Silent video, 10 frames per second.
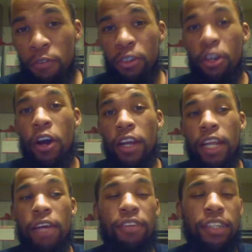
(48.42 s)
for y'all
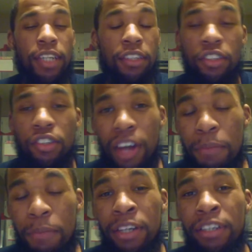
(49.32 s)
that hit that
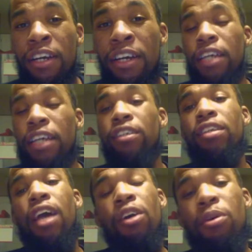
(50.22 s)
subscribe button. It does
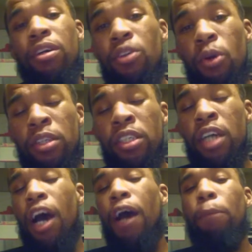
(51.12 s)
not go unnoticed.
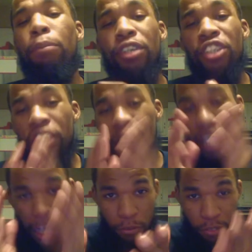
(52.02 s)
I appreciate
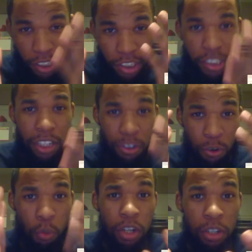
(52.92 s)
every
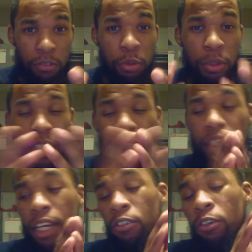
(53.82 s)
single one of you. Kid
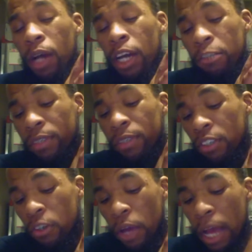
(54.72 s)
Gang, you guys mean
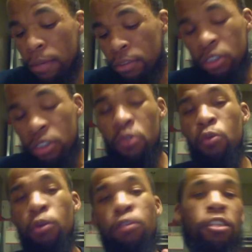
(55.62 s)
the absolute
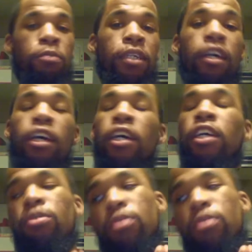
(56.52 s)
world to me. You